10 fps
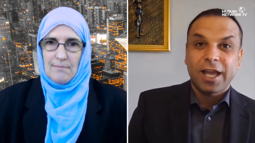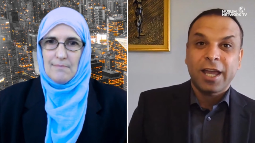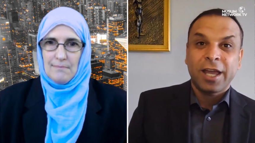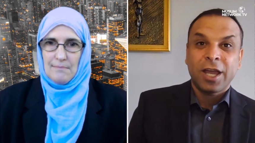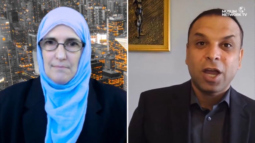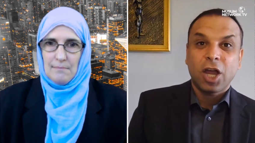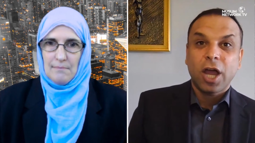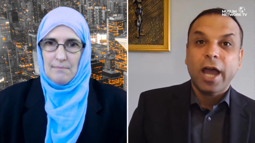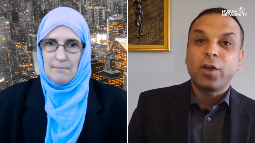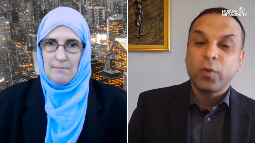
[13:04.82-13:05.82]
Speaker 1: uh,
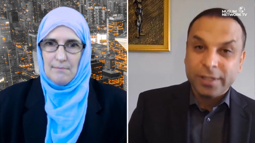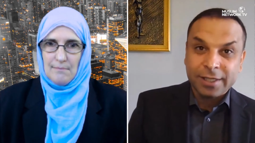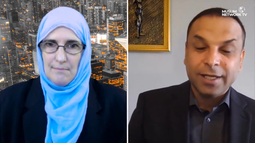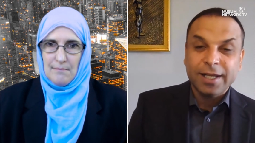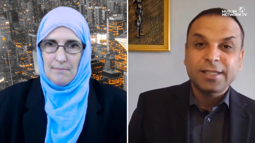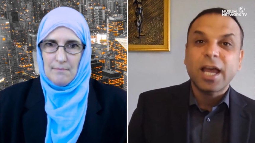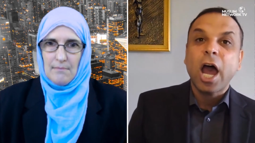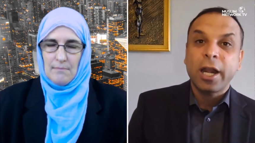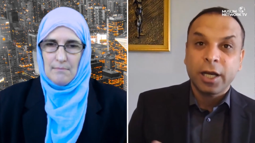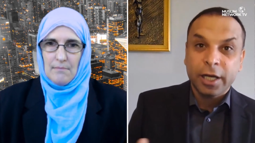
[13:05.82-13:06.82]
resilience
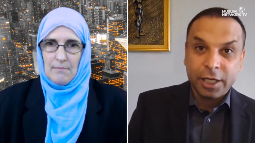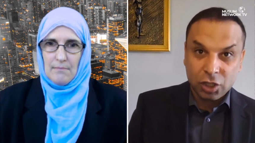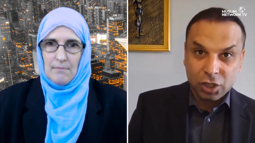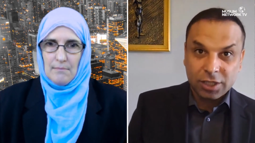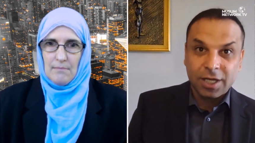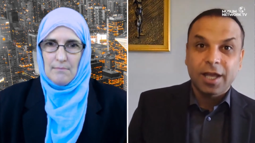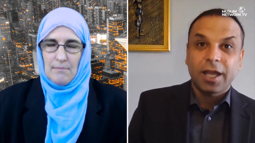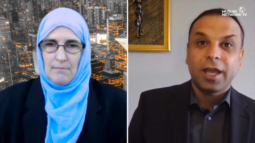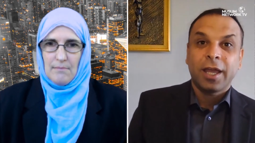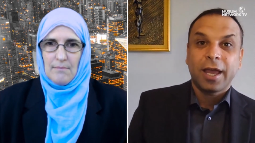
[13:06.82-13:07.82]
unleashed
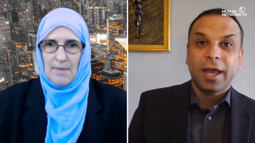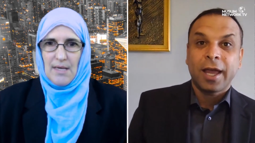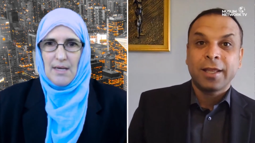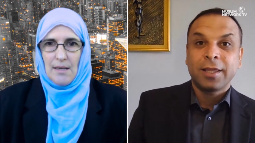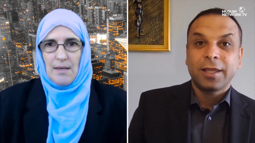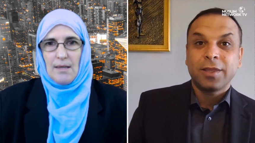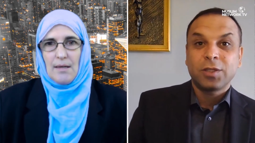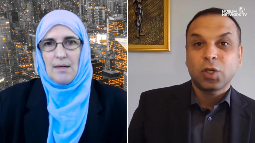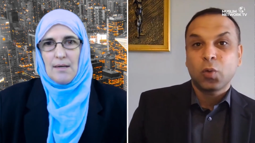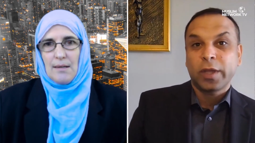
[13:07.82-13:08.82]
uh, and
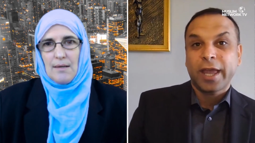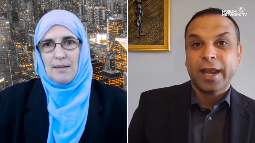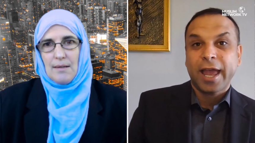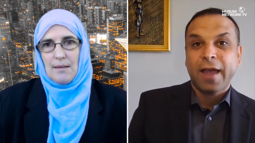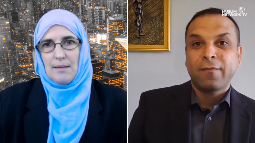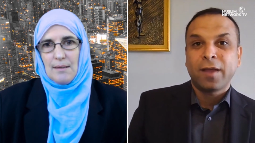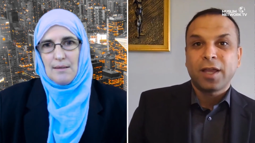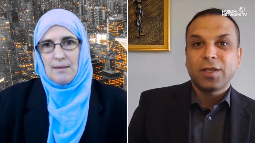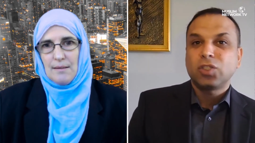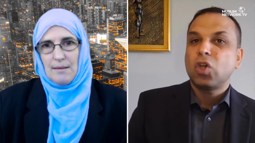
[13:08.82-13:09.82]
so we can have
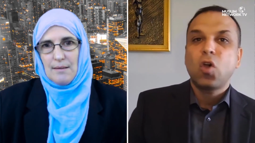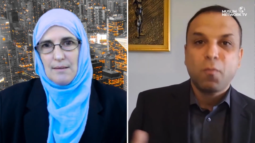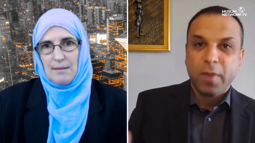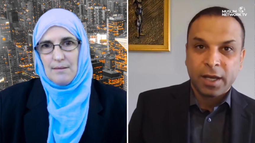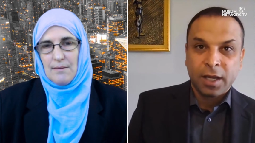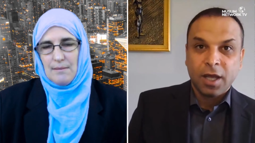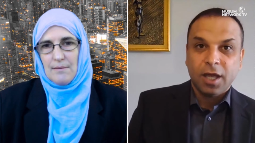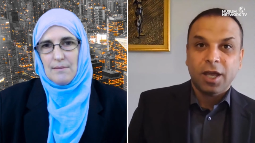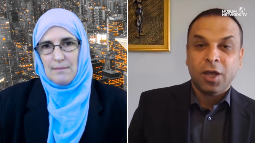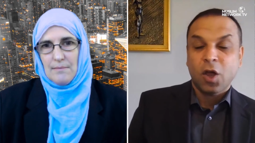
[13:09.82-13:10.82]
so many
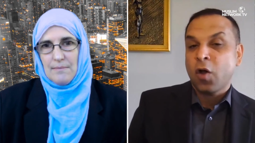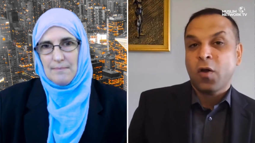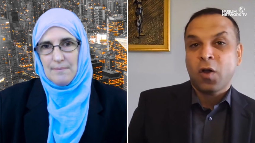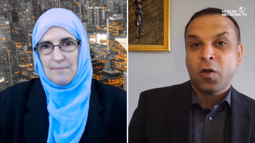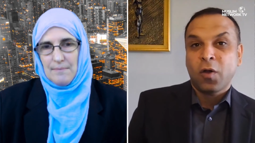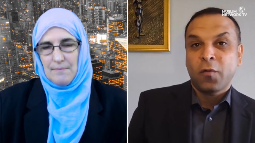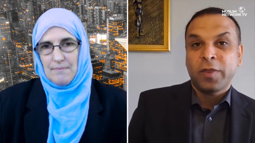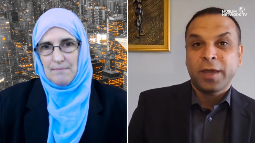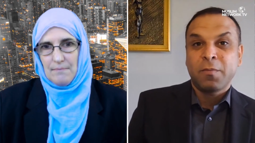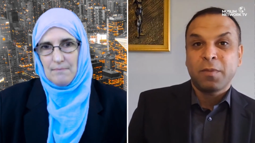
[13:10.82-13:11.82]
uh, of,
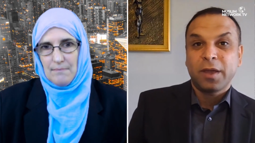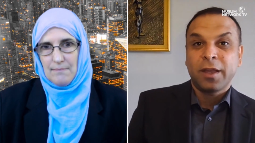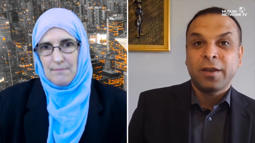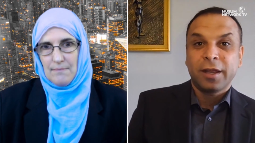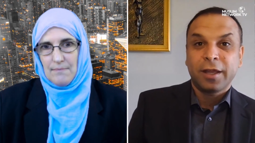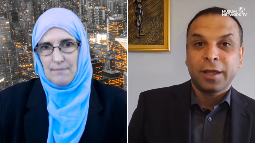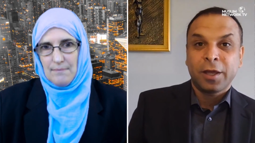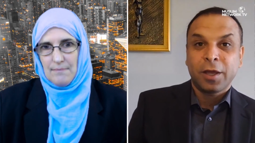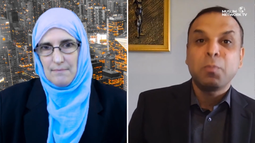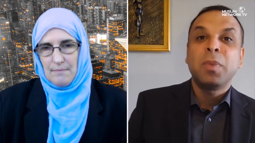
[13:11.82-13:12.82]
them in, uh,
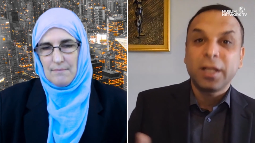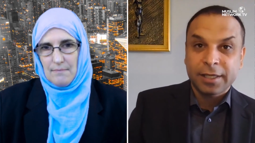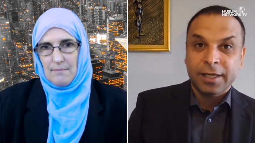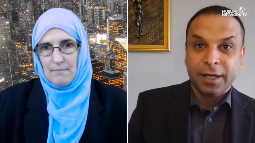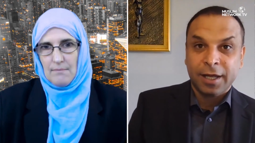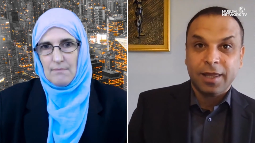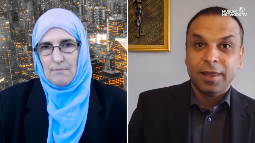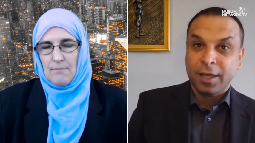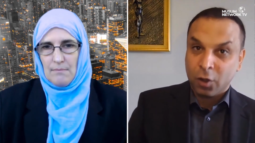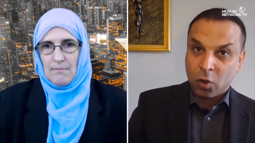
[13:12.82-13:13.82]
building
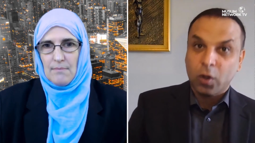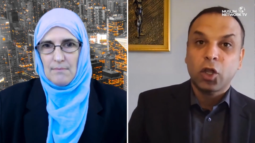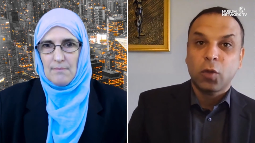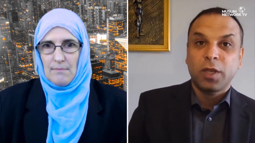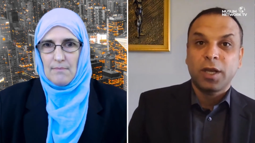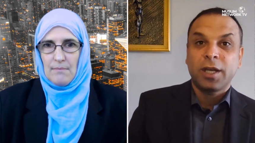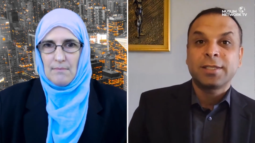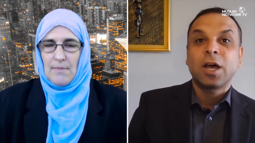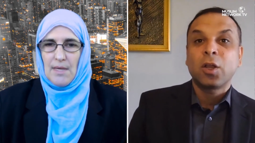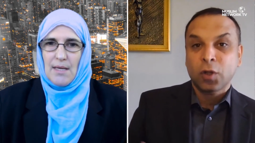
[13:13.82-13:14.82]
their local communities
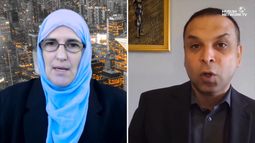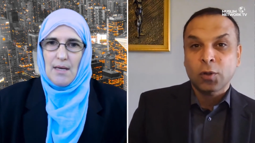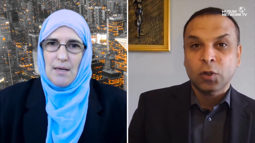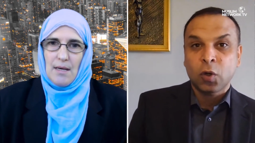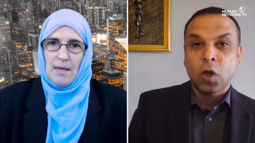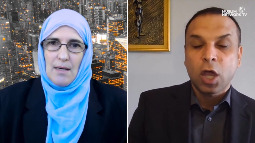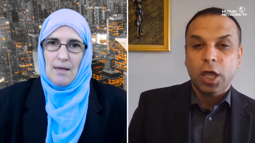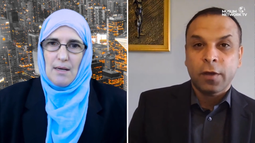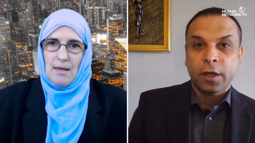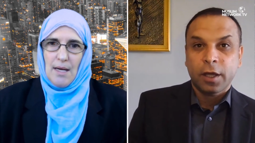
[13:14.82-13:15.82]
and also
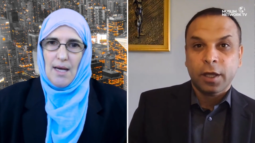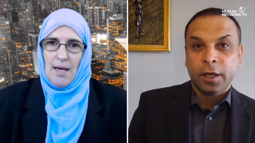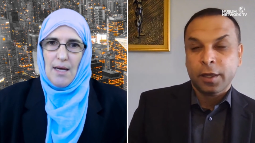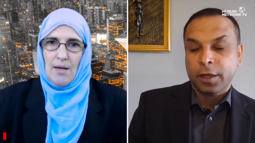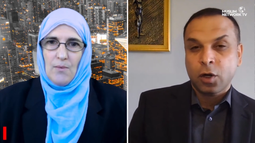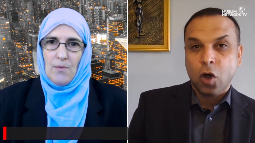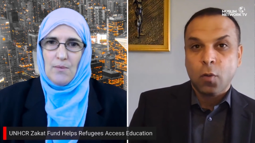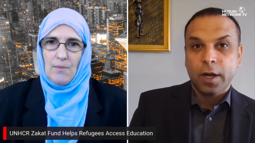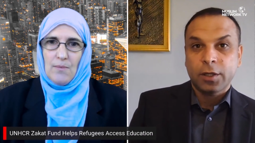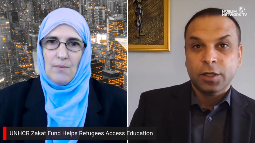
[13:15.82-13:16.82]
their home
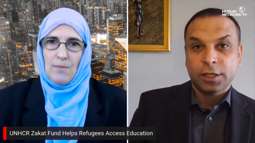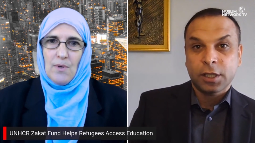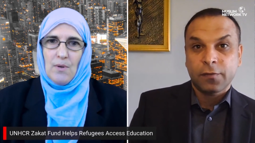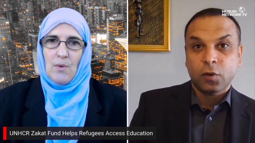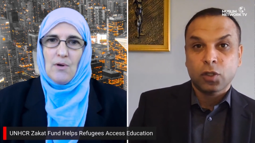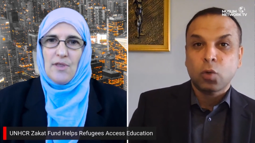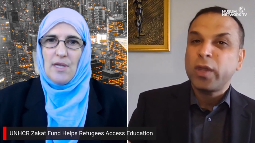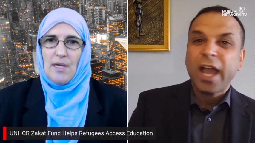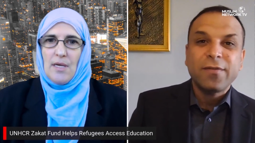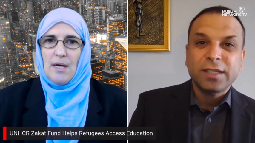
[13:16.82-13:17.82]
countries in the future.
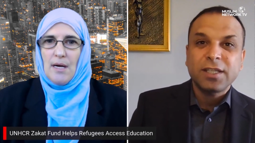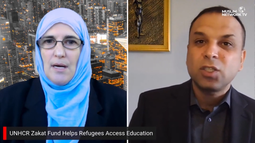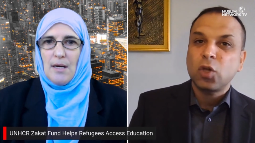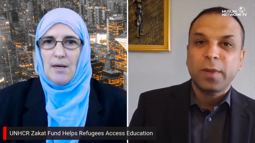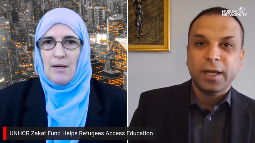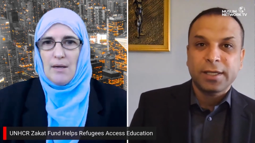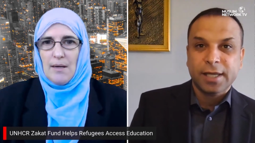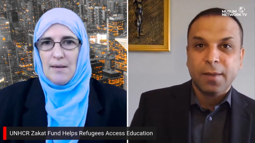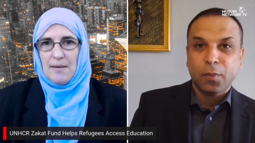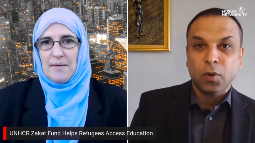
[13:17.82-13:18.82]
Yeah. have seen so many
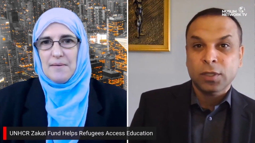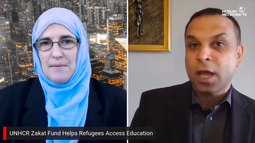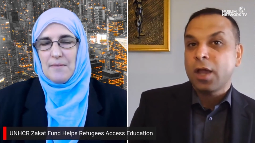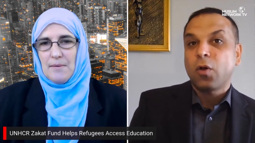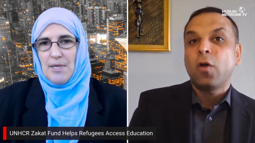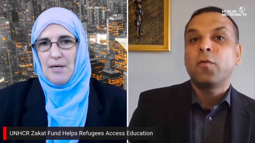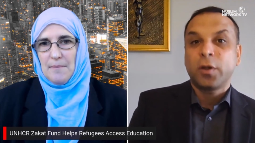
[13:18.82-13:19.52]
examples yeah. of